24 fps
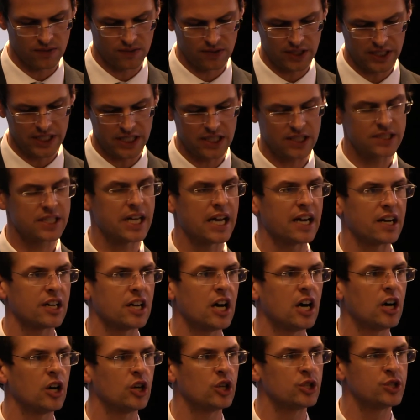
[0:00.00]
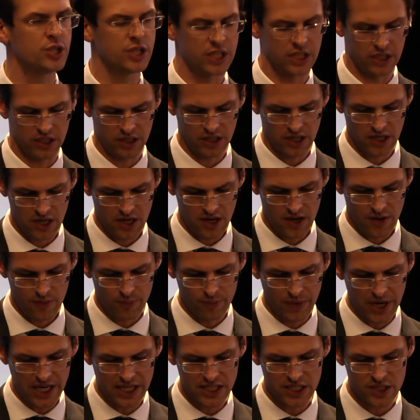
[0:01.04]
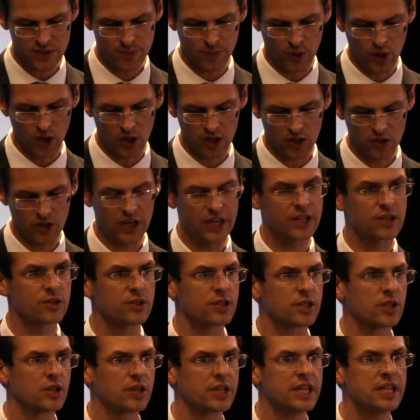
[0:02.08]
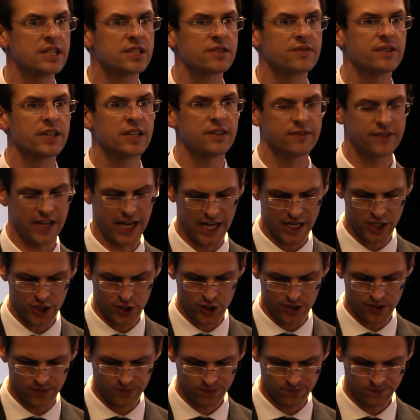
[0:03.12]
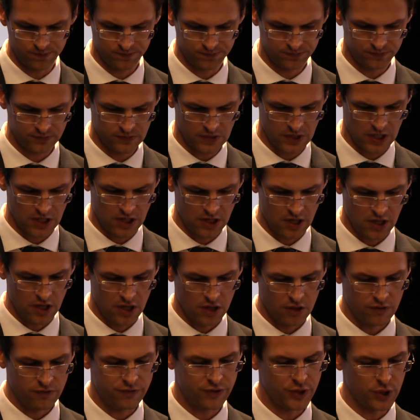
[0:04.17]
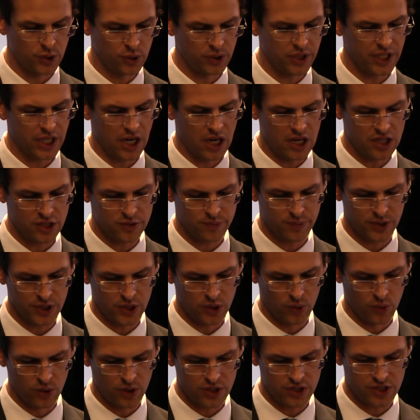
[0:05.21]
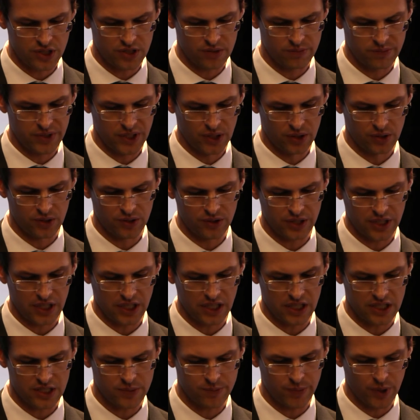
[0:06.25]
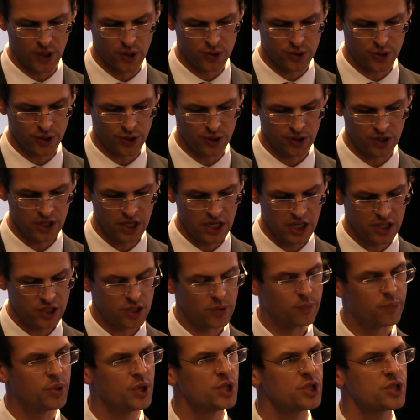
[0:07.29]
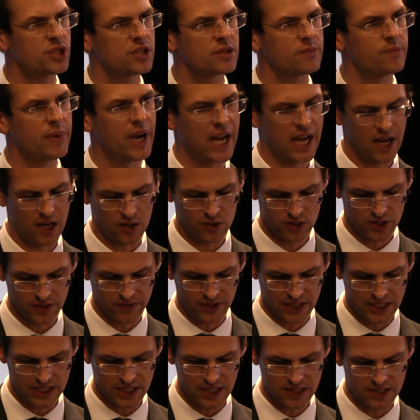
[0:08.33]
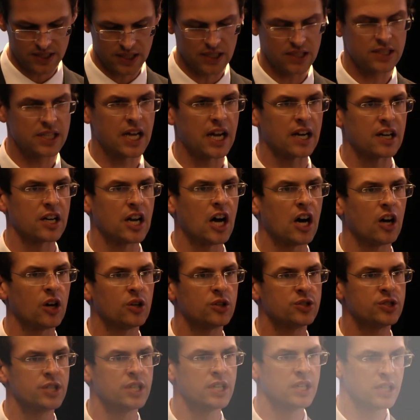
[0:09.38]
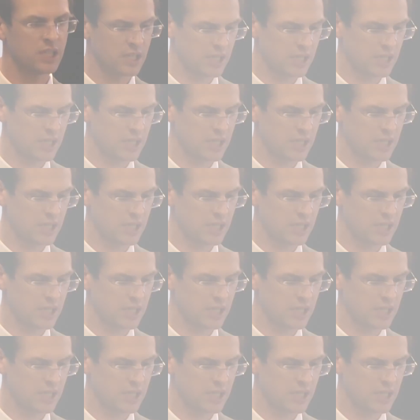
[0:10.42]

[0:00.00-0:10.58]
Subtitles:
of leading technology may spark greater degrees of innovation, fueling entrepreneurs to build on their exposure to push the bounds of existing technology.